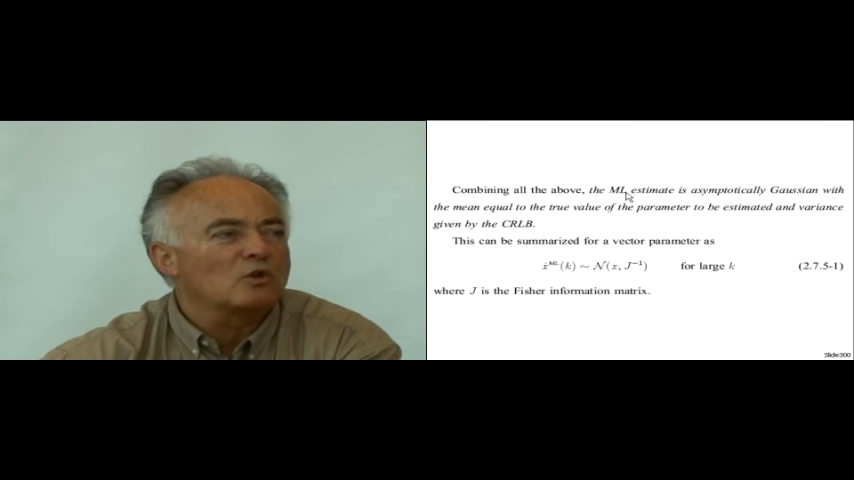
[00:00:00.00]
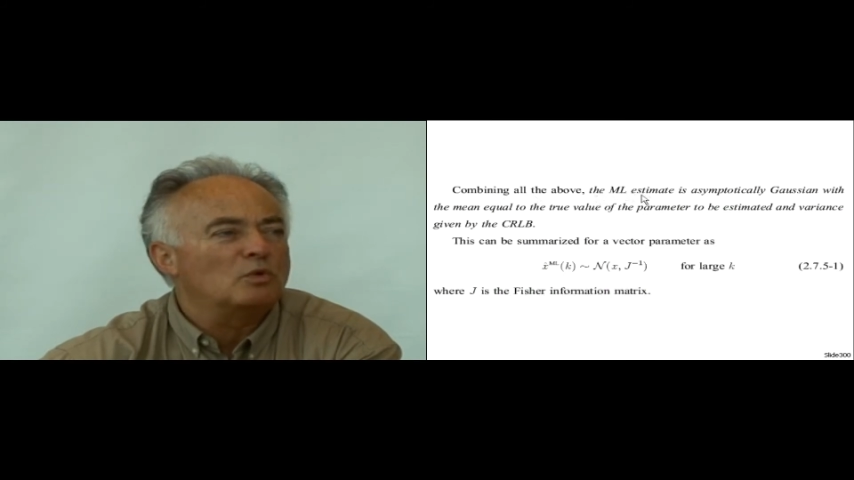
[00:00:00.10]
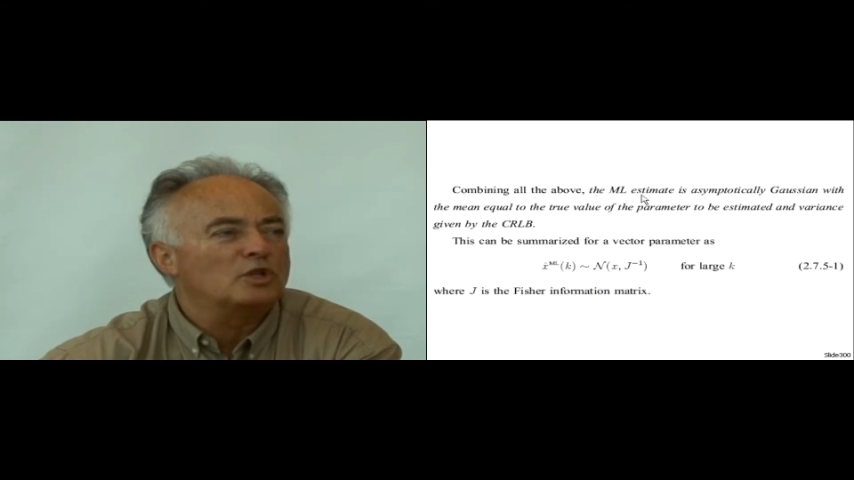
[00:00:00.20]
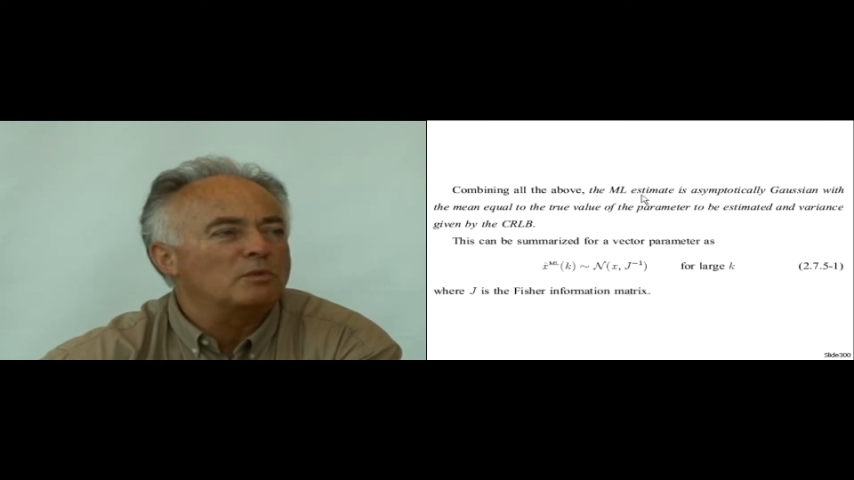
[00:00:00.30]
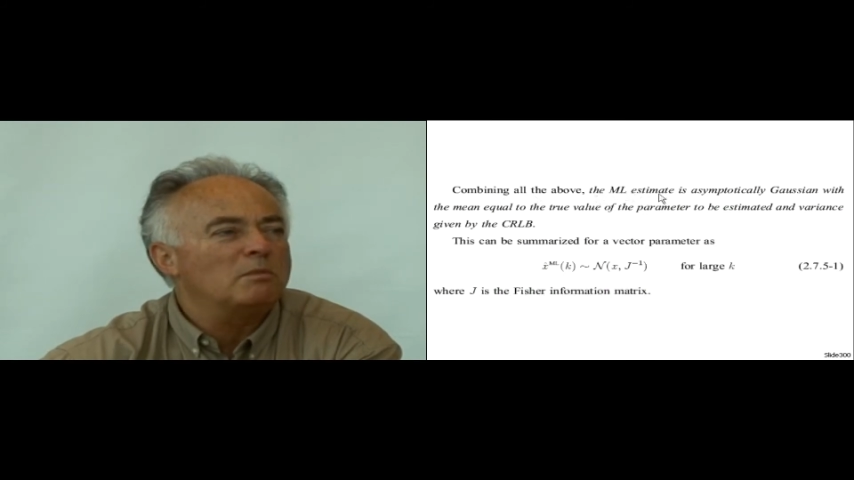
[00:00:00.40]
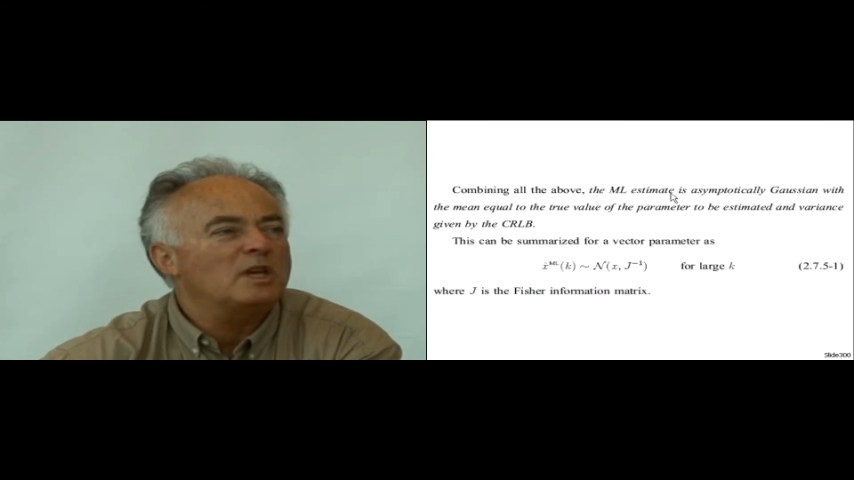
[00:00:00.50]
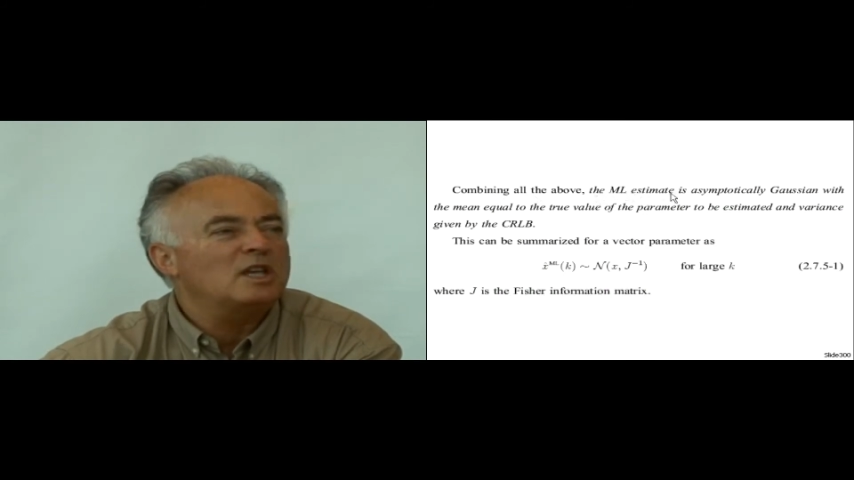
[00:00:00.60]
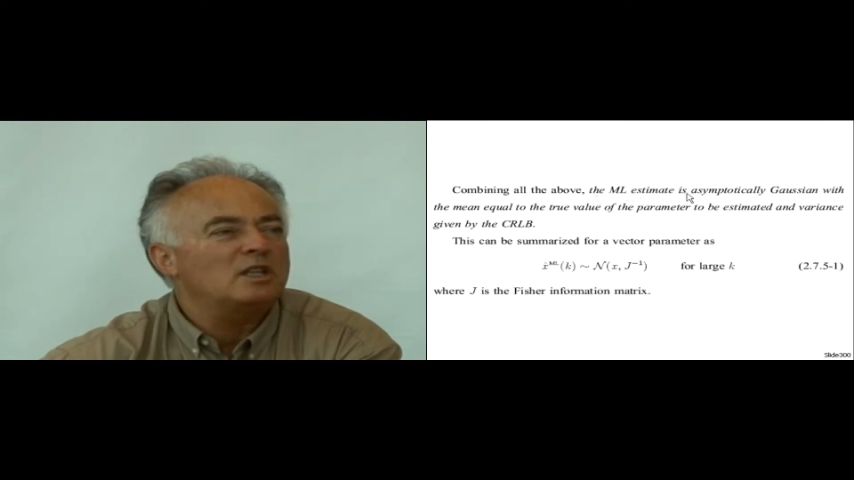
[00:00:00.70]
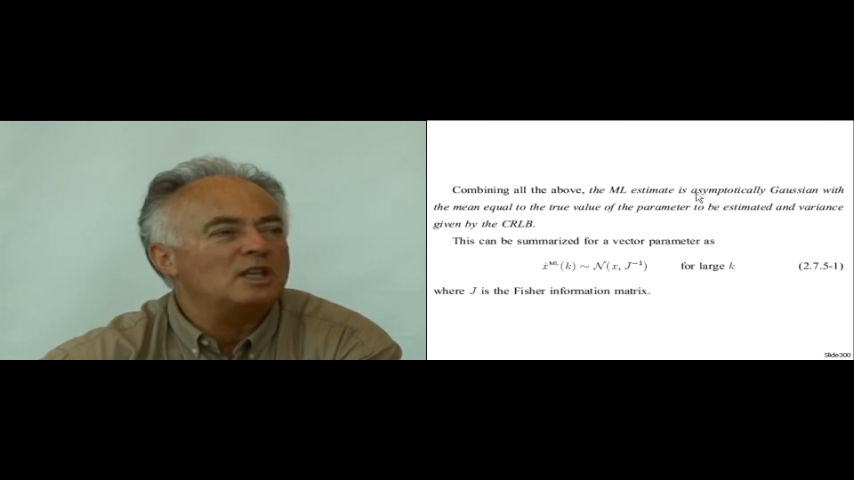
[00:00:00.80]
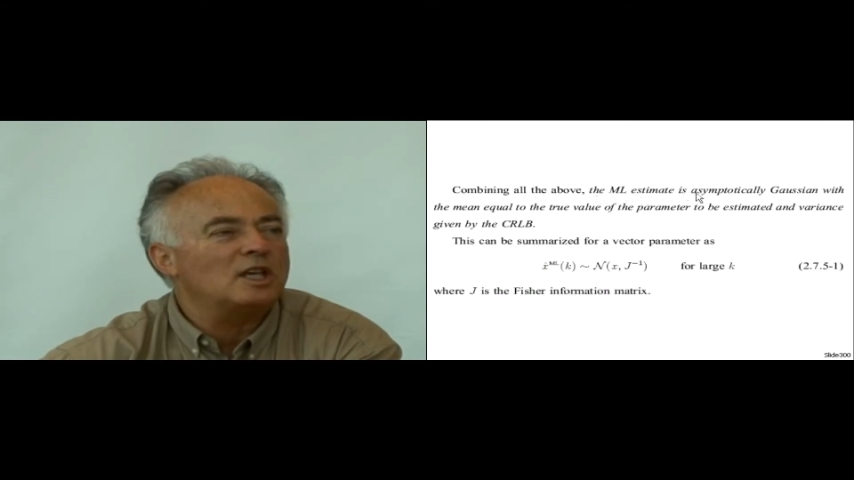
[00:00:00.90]
with the
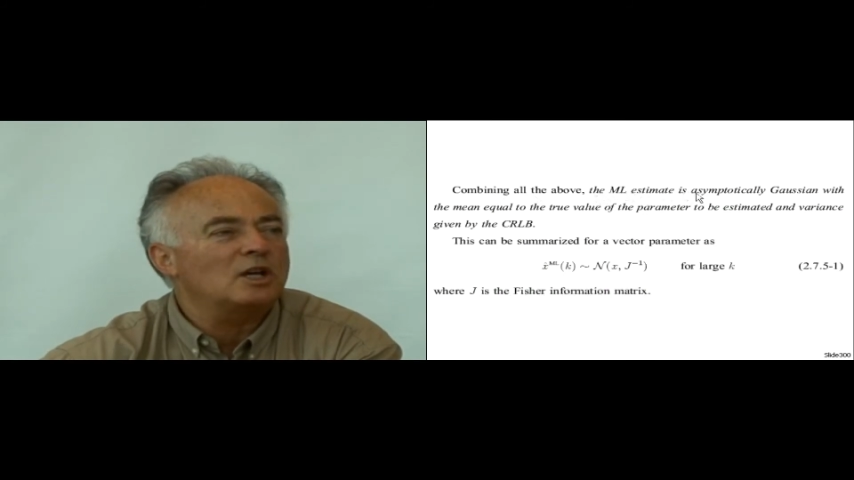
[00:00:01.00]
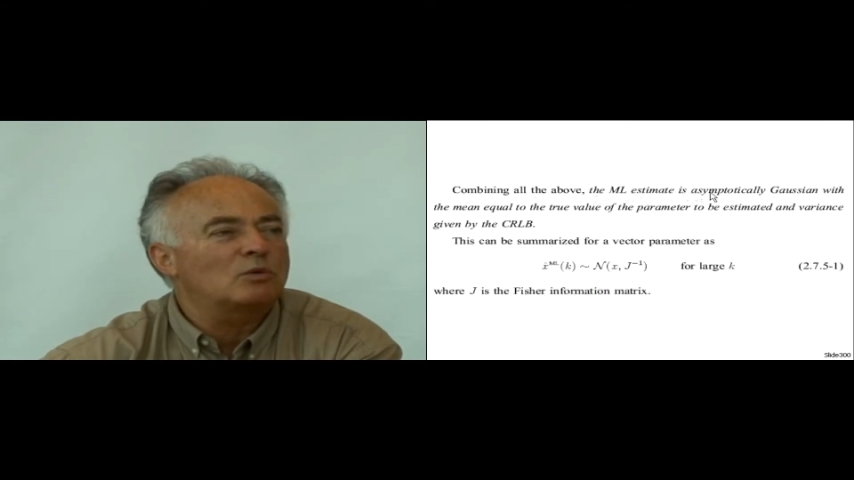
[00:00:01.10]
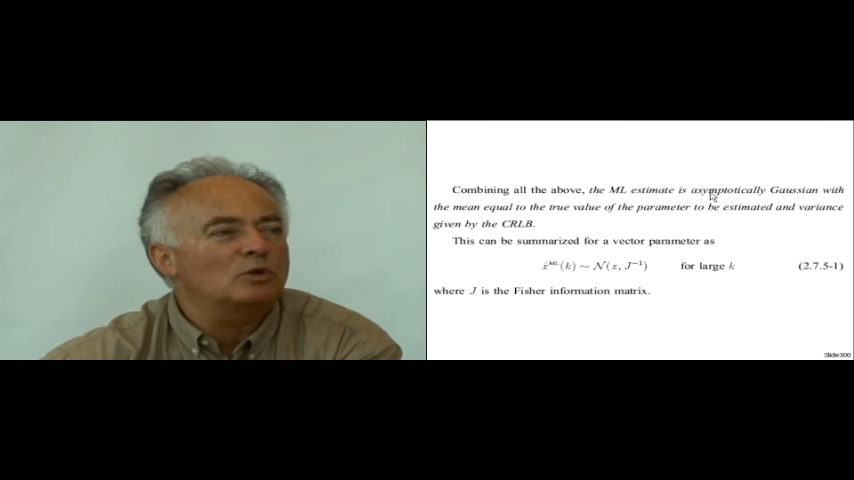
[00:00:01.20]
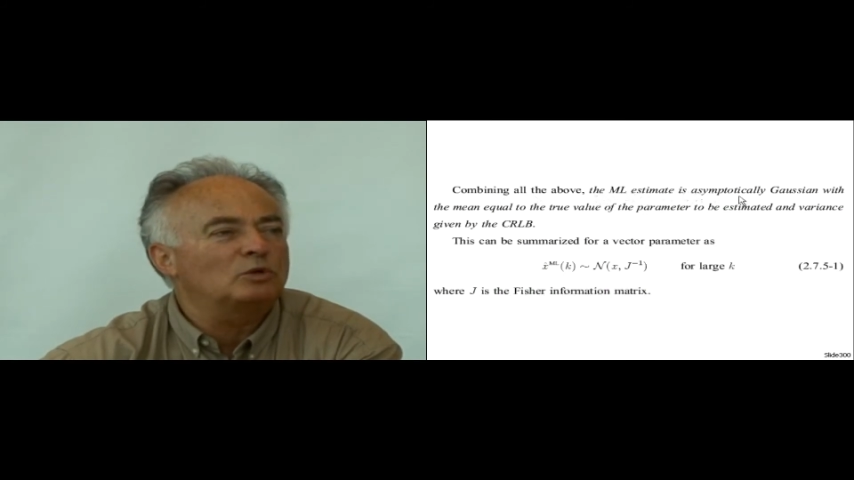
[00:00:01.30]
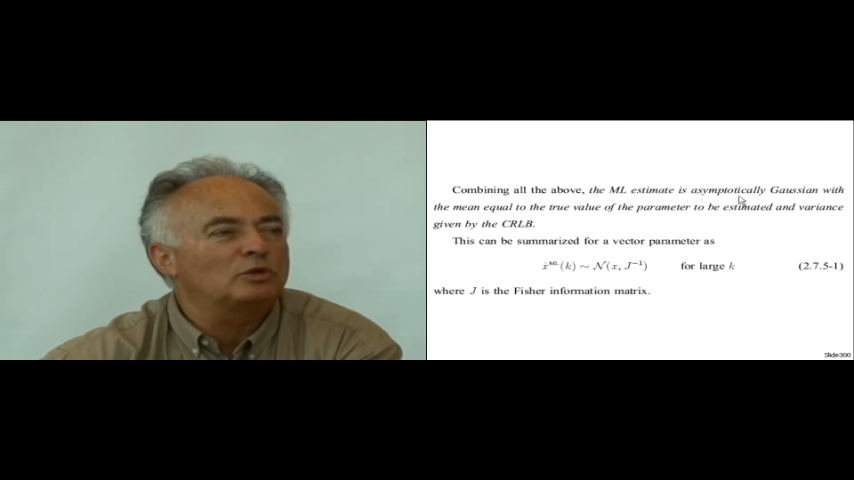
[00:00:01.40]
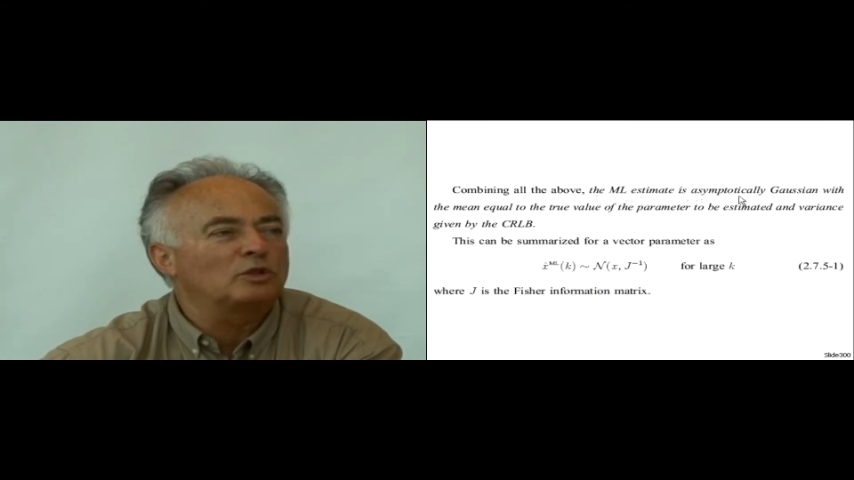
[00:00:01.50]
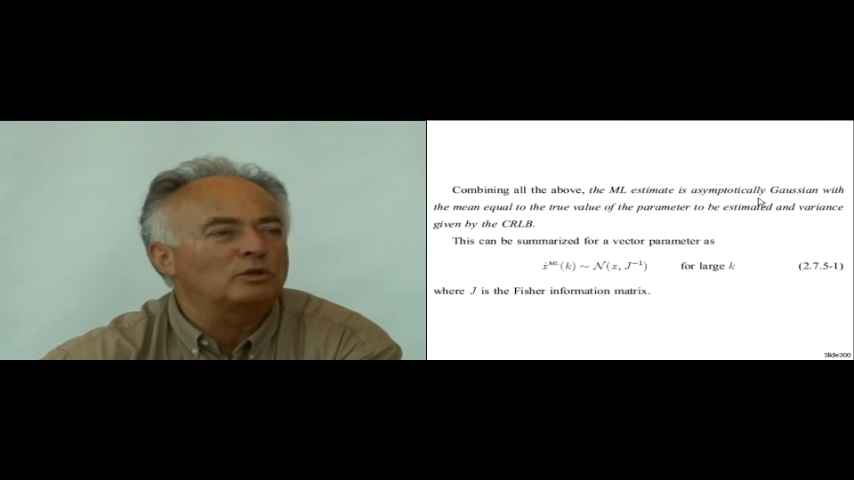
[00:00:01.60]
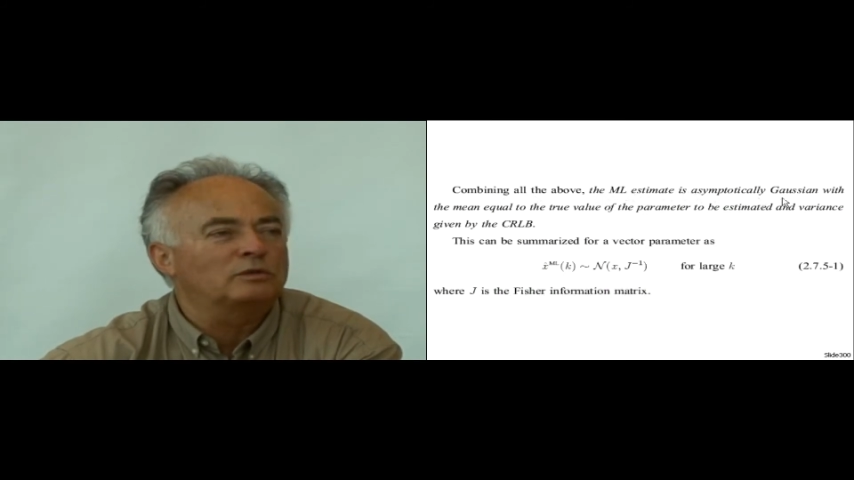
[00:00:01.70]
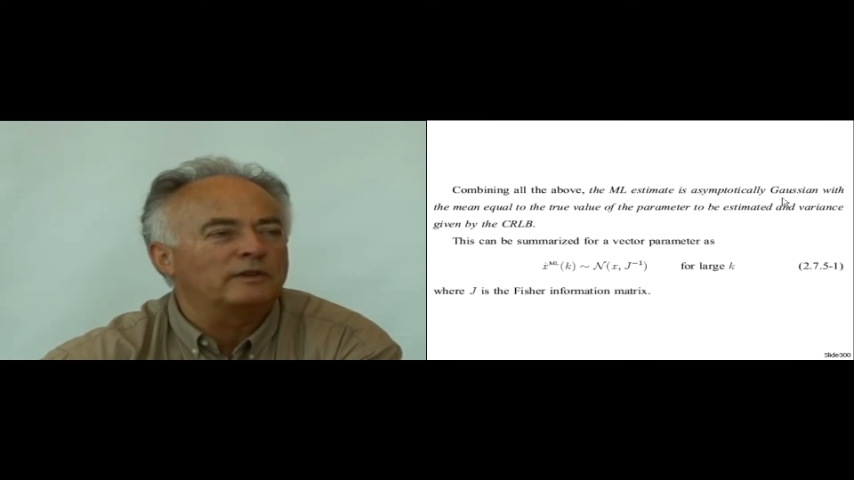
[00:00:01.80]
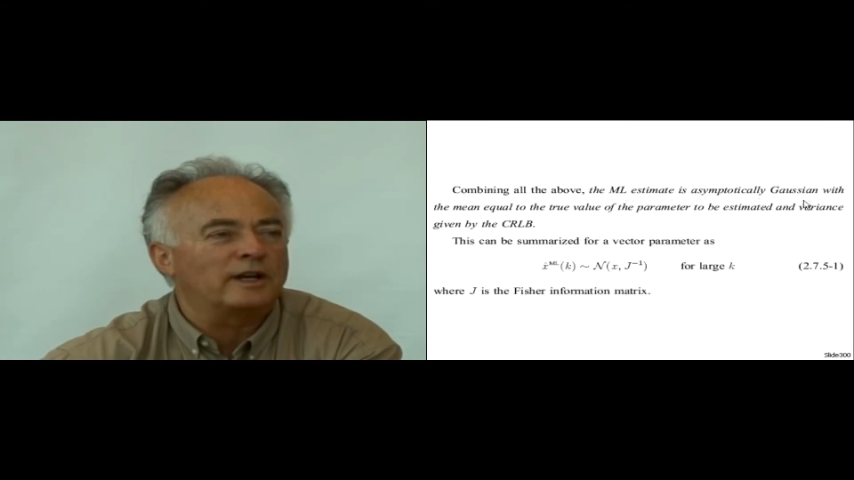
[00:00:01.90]
mean equal to the
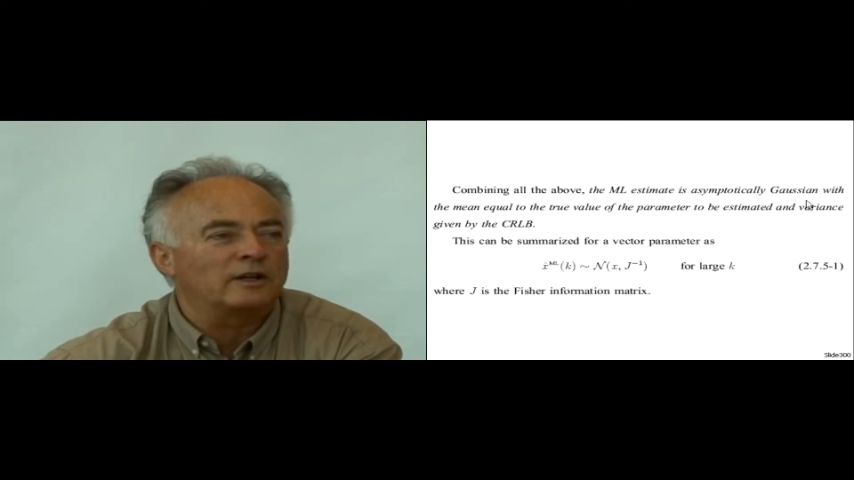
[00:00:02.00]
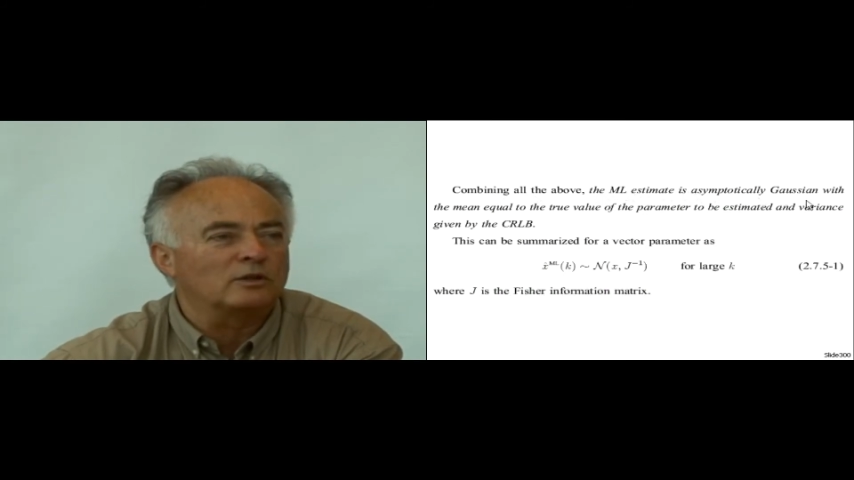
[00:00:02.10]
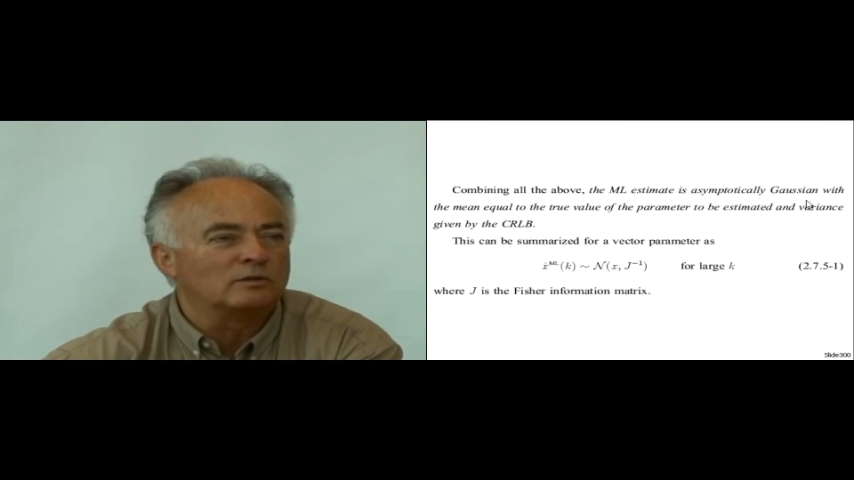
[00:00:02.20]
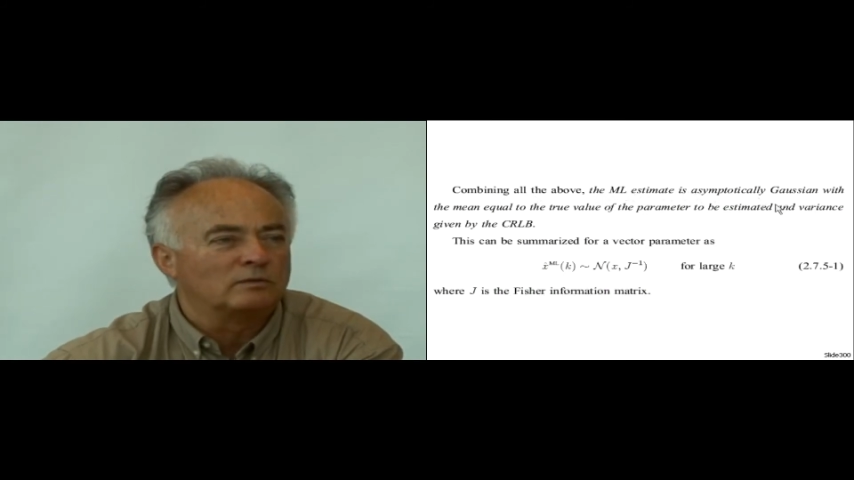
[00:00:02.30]
true value